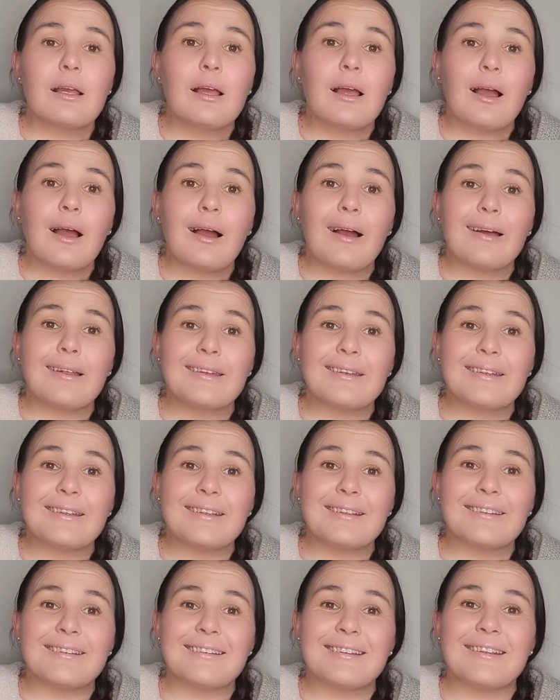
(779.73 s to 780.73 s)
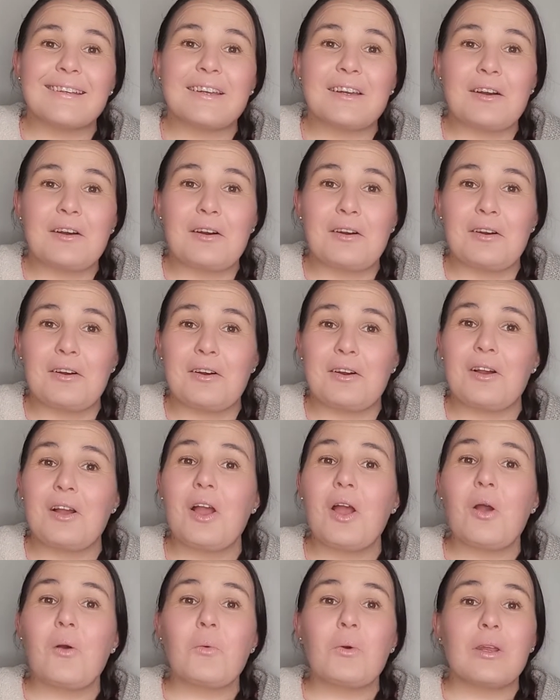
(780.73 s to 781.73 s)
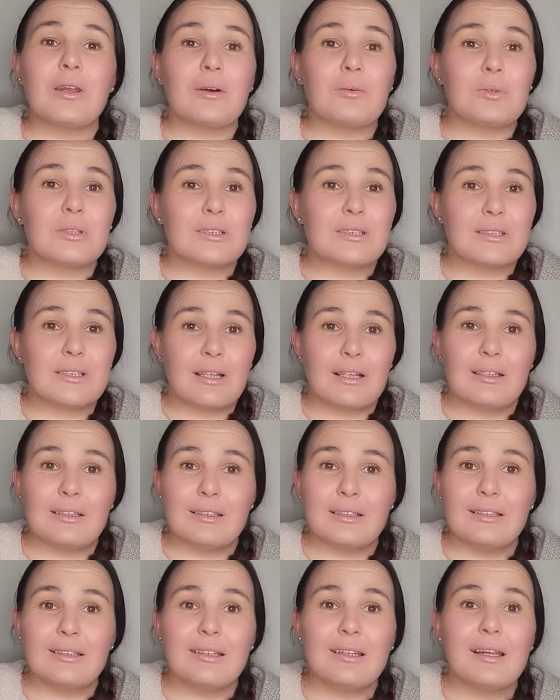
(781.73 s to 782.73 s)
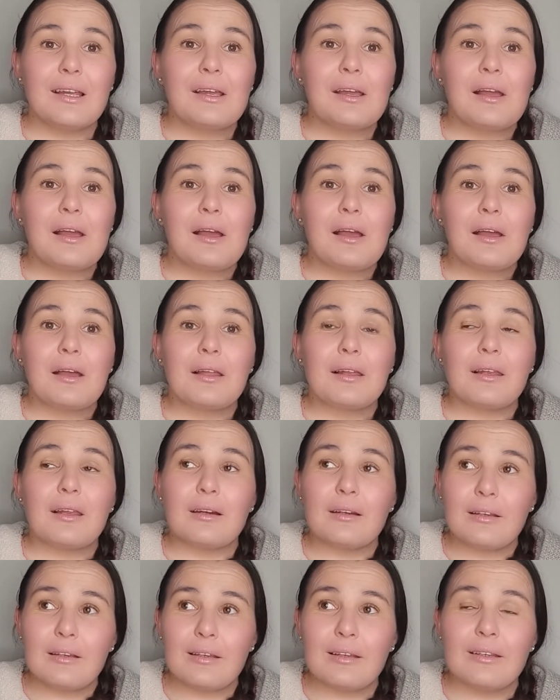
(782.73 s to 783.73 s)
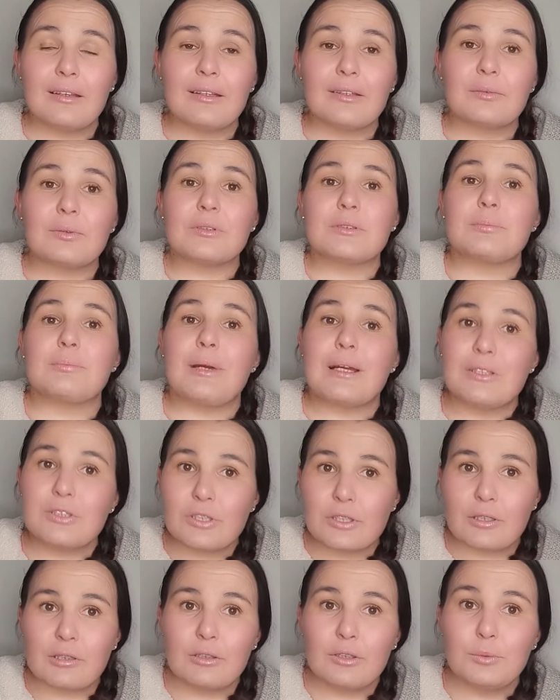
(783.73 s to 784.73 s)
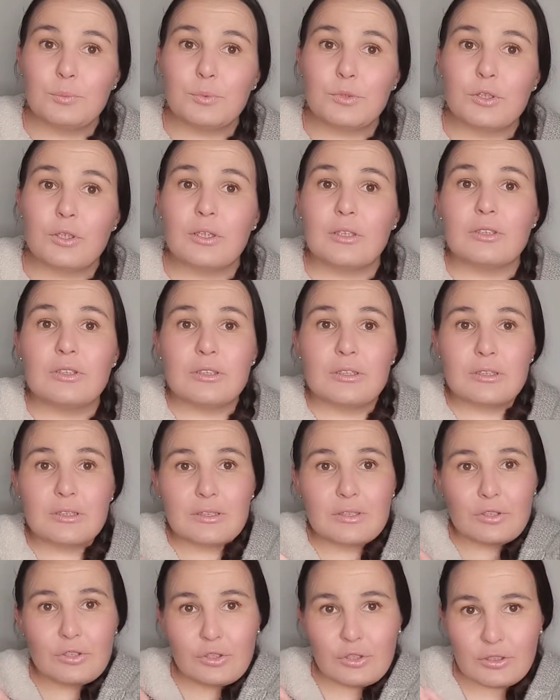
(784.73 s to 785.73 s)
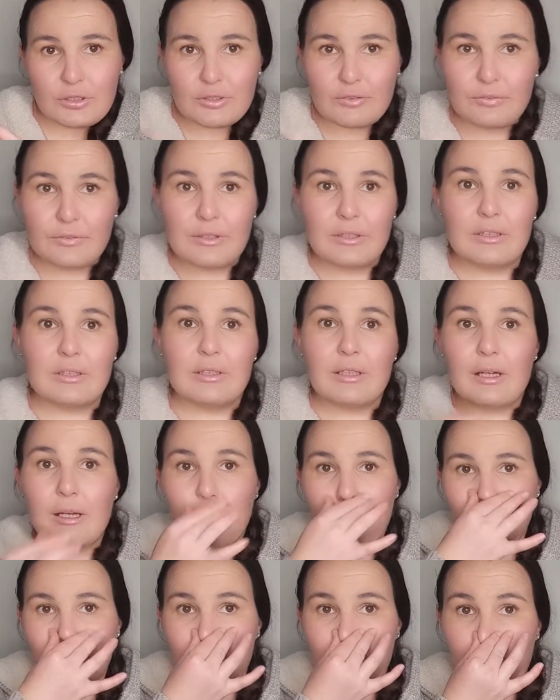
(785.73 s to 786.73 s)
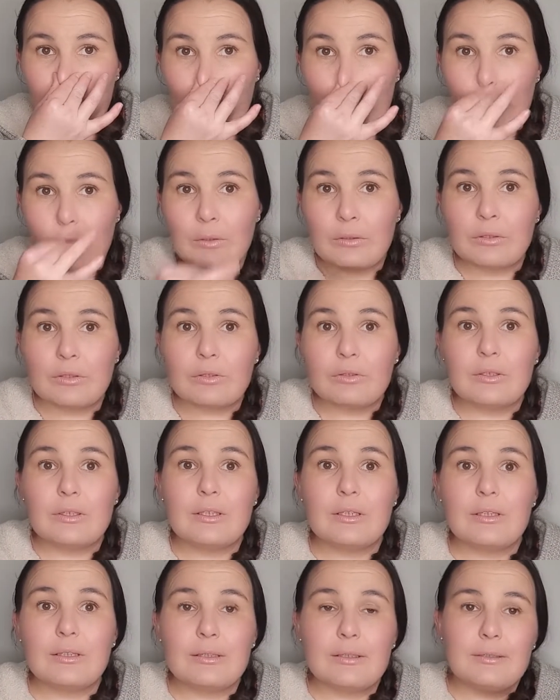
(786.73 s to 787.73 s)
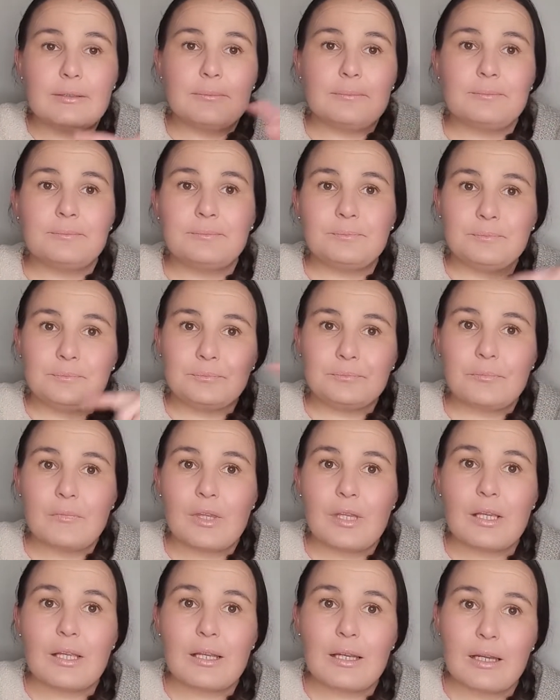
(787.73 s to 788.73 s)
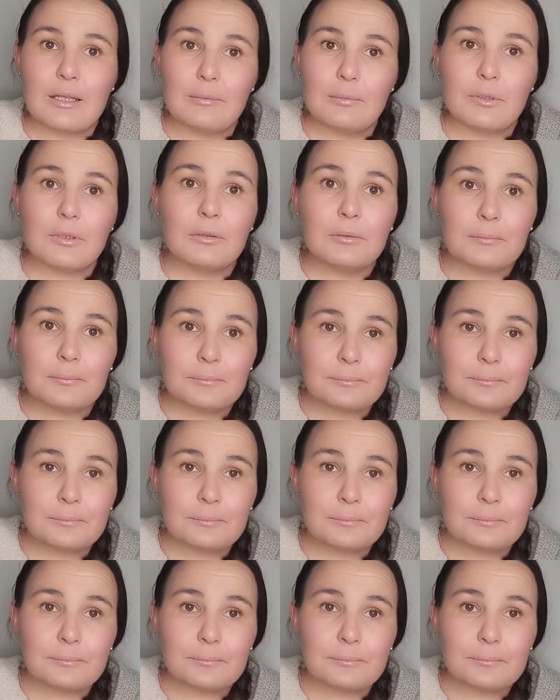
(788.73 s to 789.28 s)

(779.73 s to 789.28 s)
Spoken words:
And then when I was done, luckily it magic loop, so I just shifted up onto the table,